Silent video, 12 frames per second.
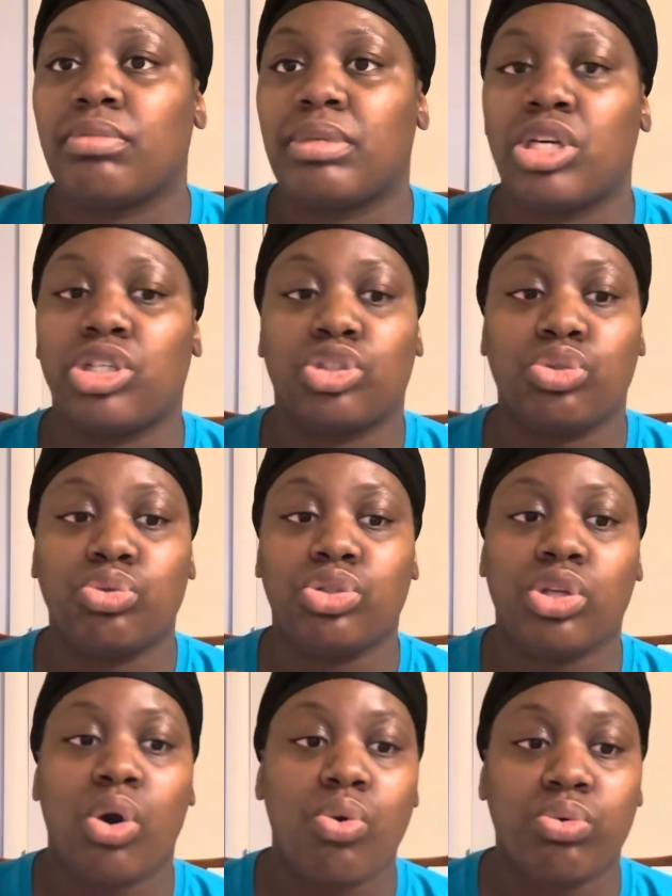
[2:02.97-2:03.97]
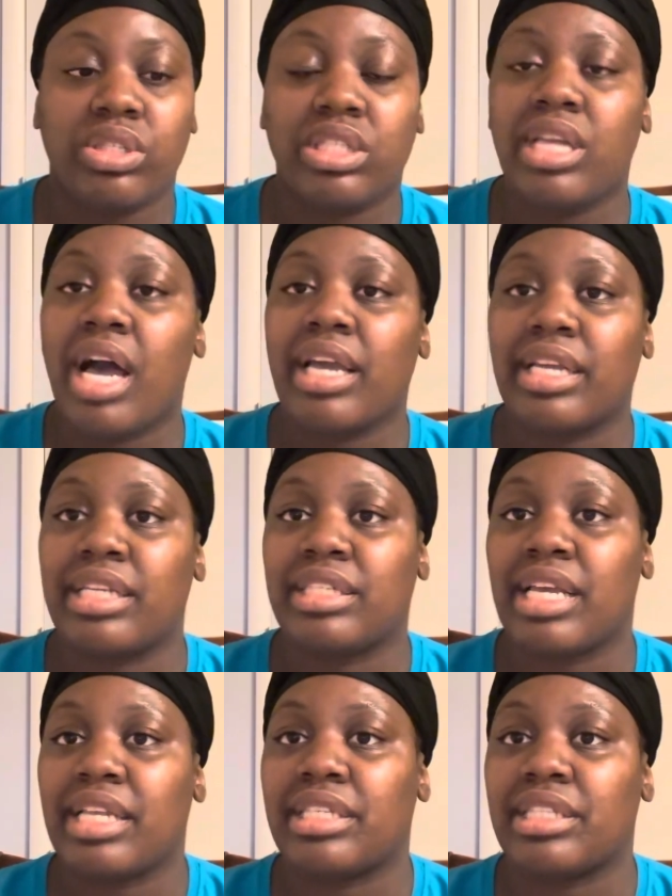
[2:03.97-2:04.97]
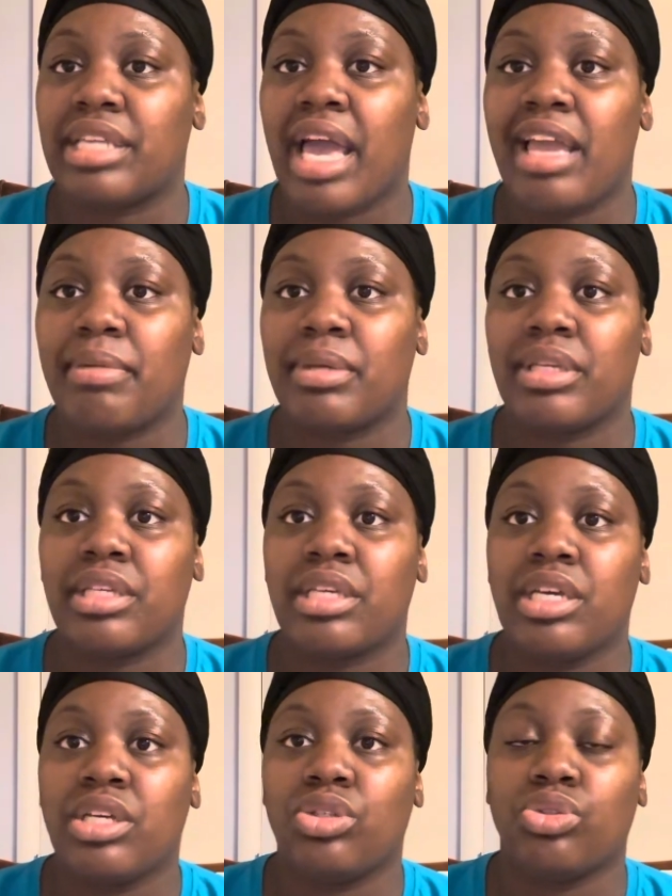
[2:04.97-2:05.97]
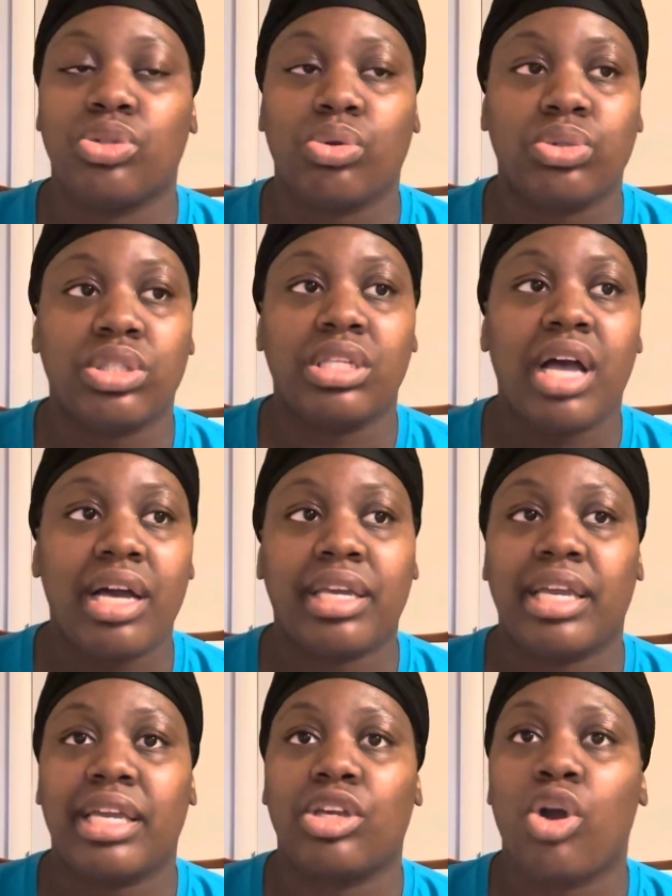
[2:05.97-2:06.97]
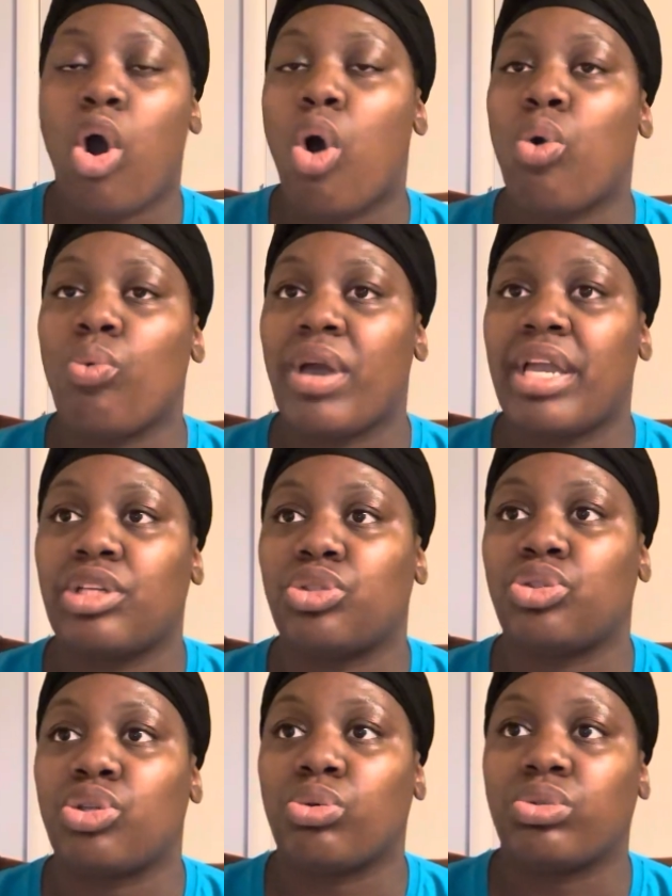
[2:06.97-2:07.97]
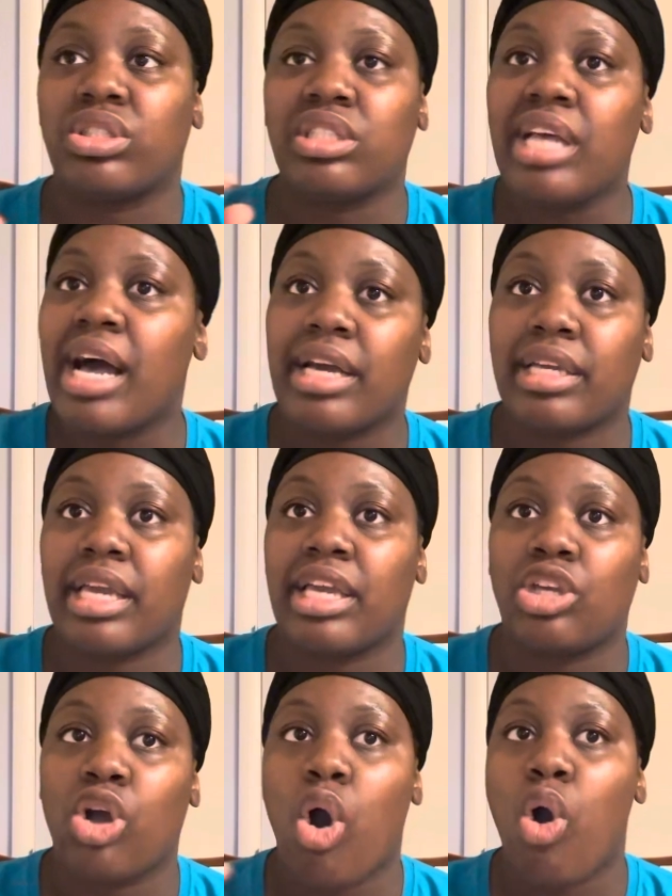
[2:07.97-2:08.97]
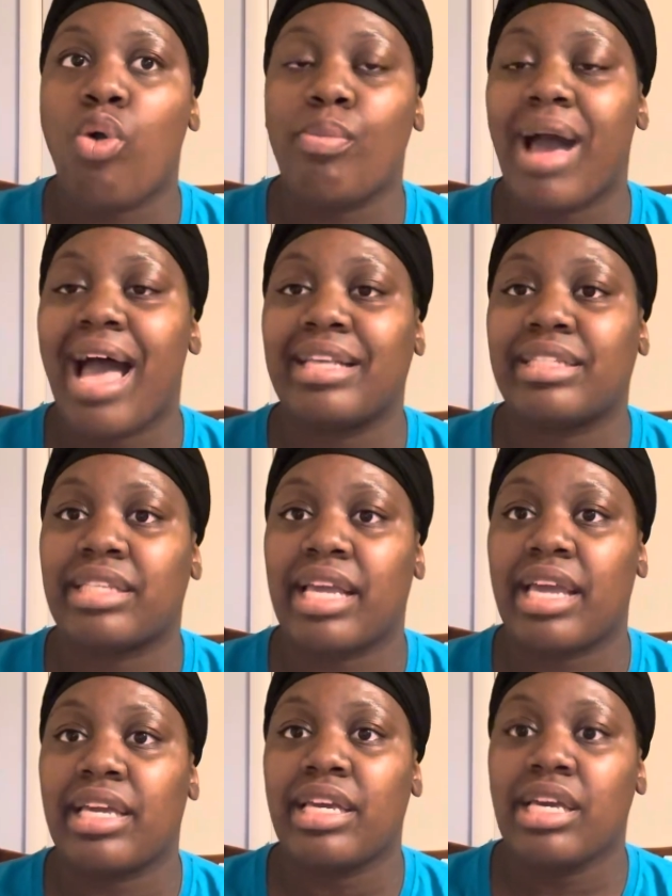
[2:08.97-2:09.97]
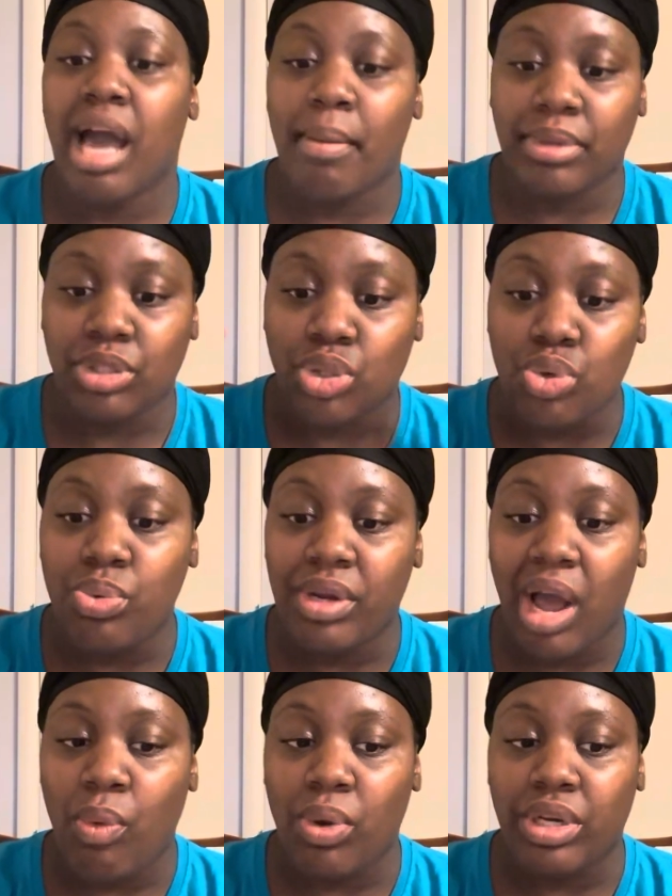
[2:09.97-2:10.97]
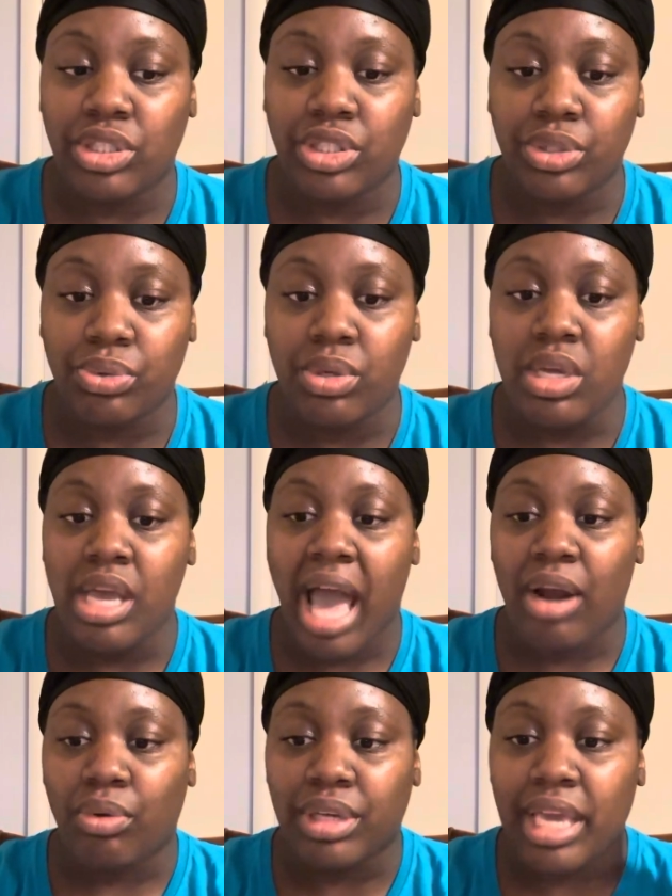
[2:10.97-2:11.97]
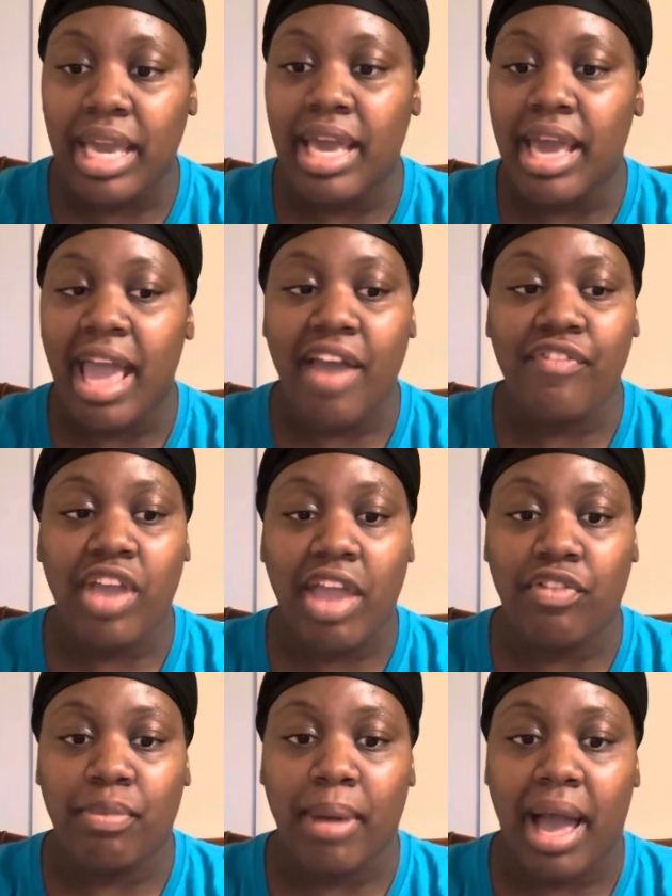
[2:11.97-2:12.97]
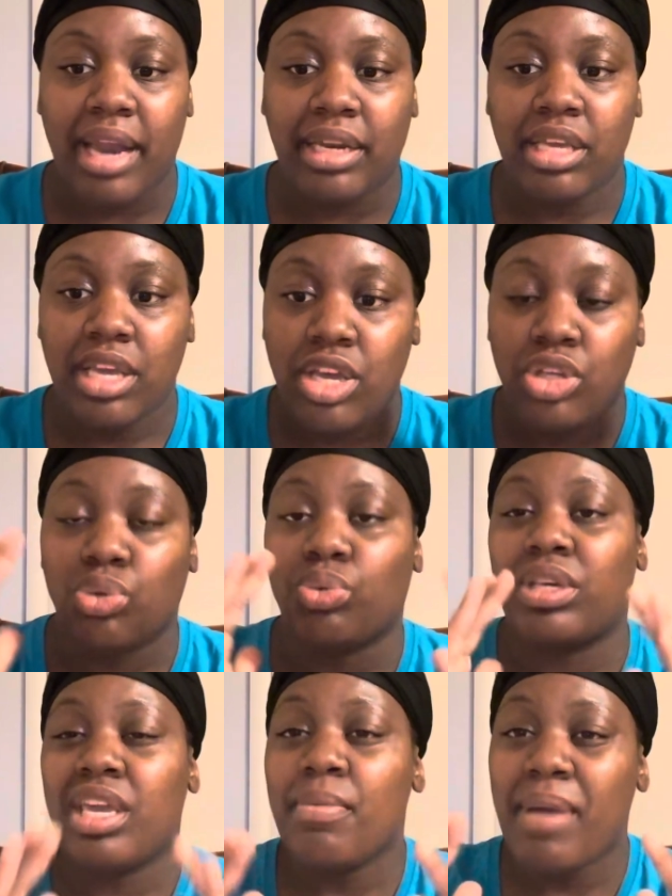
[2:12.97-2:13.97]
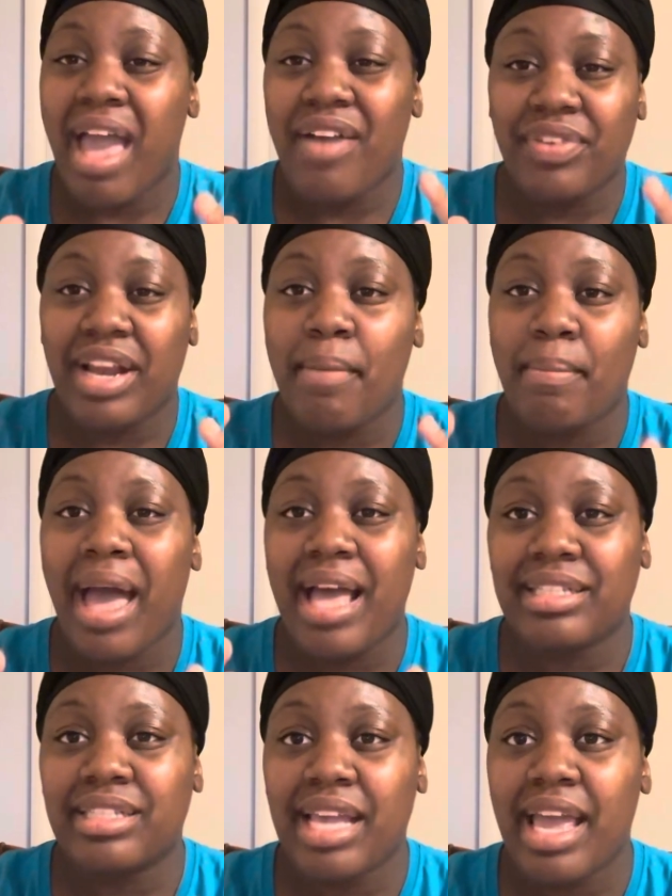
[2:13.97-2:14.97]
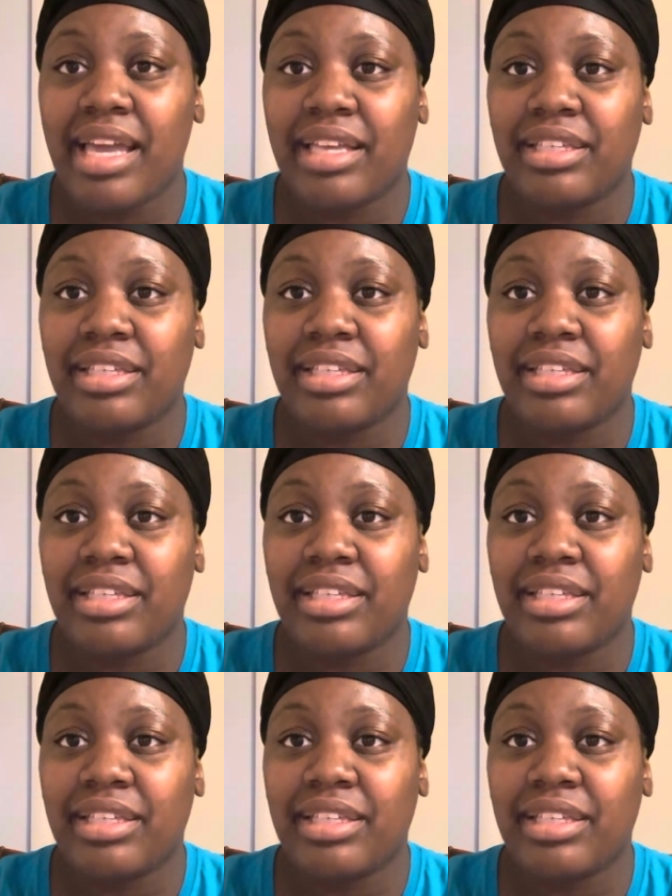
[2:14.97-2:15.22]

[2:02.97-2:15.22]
because you so stuck in this entertainment. You so stuck in your own ways. You so stuck in your own mindset. I'm going to do what I want to do. I don't care F everybody. You keep having that mindset